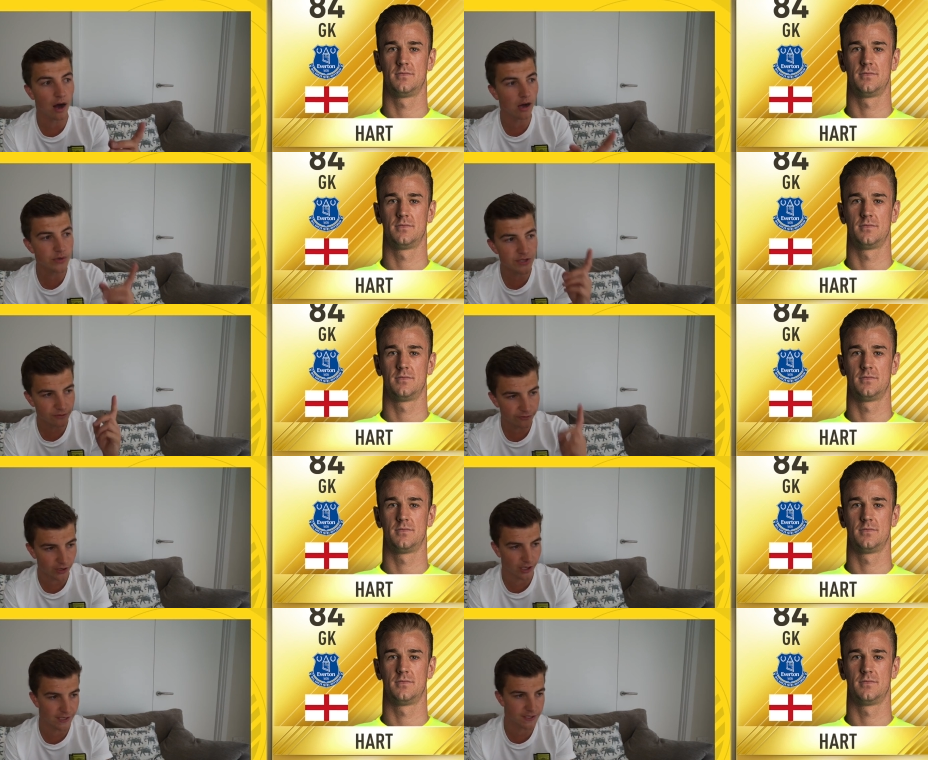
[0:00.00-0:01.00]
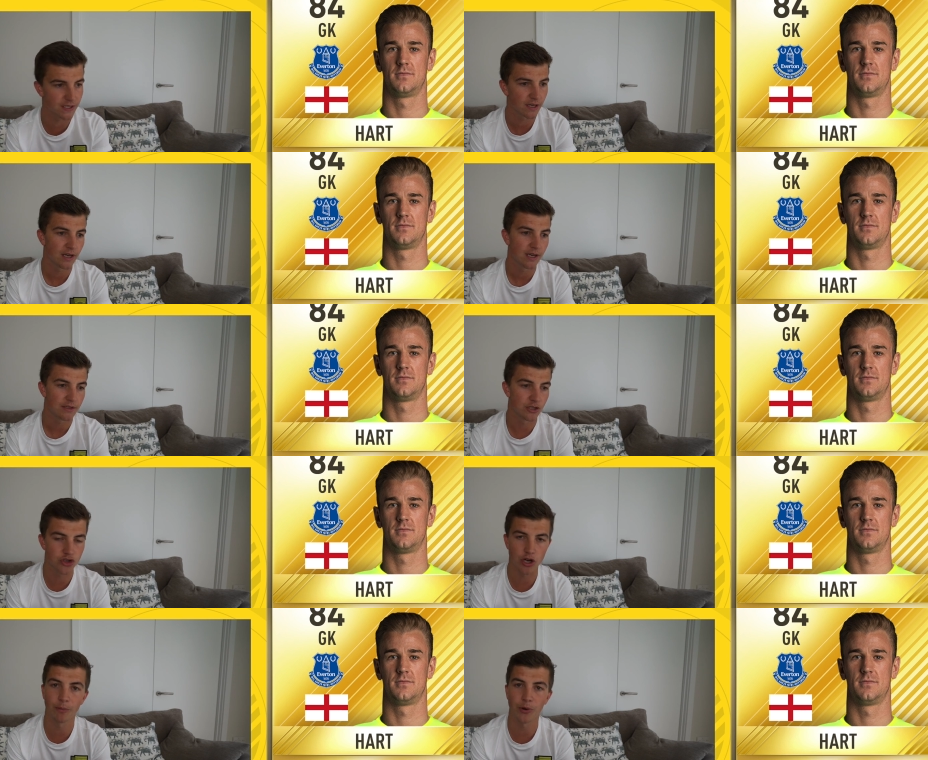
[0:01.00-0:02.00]
Speaker 1: I was the first to
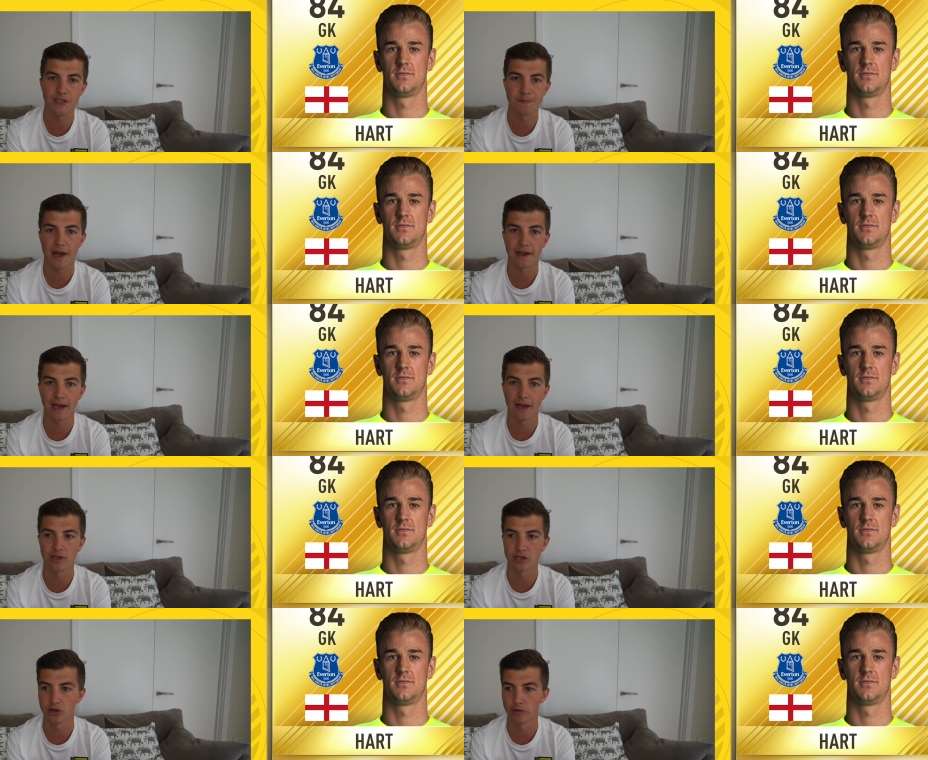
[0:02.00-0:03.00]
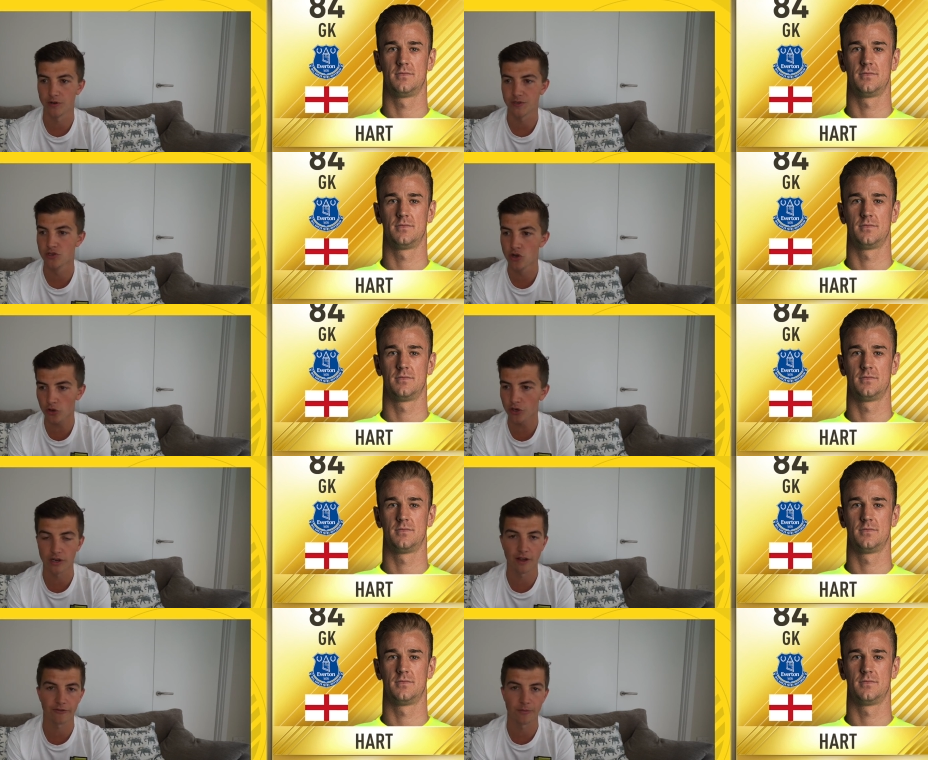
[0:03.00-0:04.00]
jump on his back at the Euros. Not good
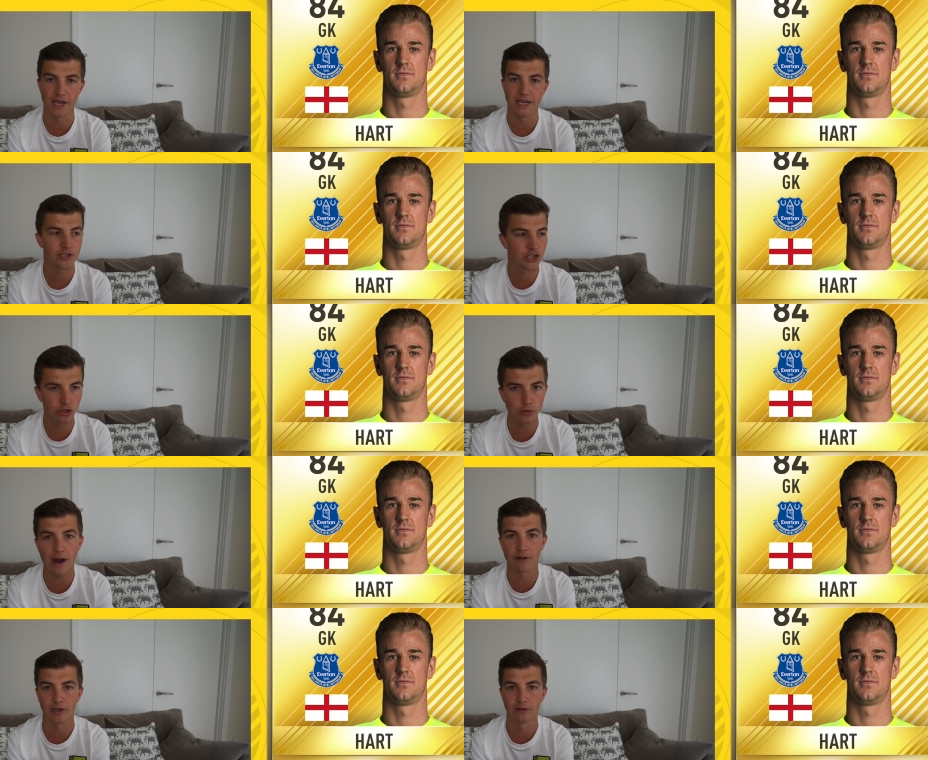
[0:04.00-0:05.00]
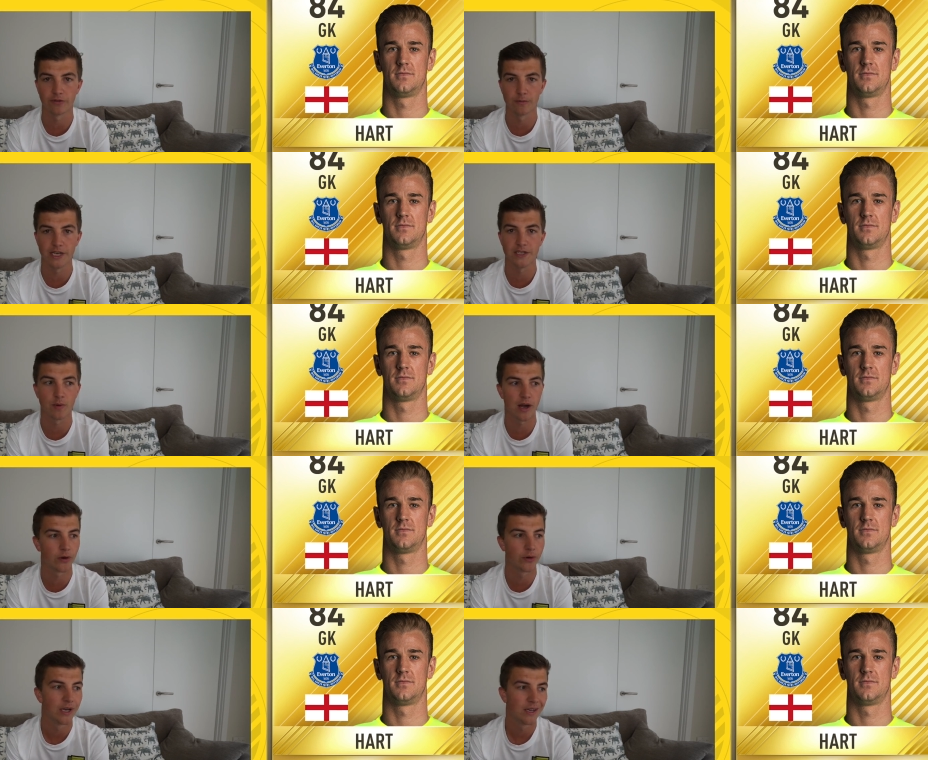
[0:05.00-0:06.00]
enough for me, too arrogant for me as
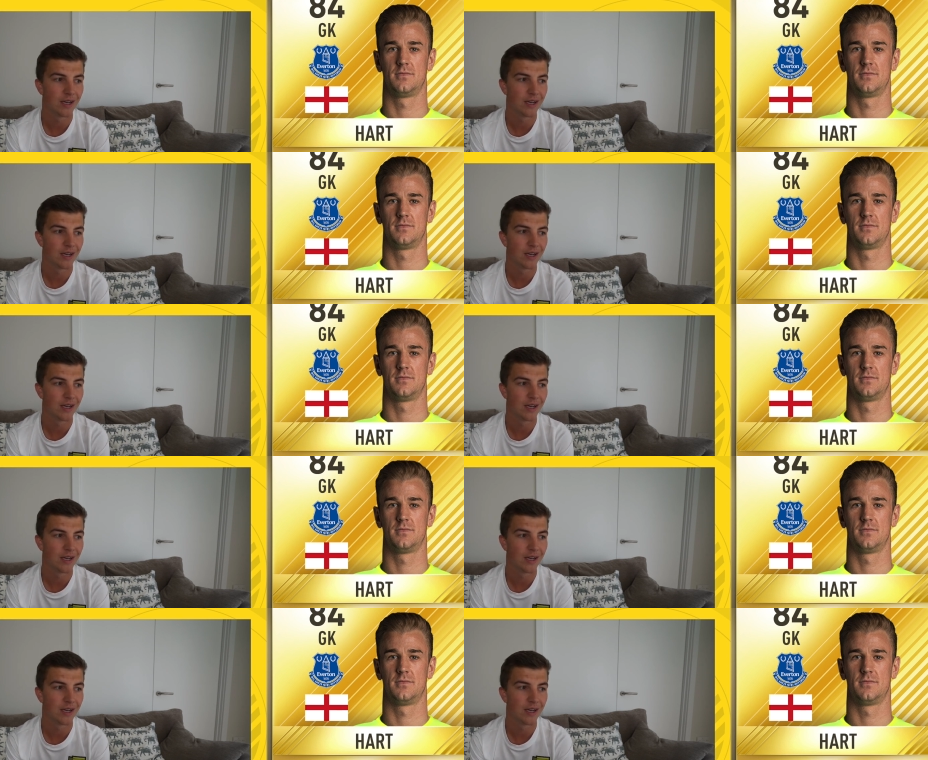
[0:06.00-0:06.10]
well,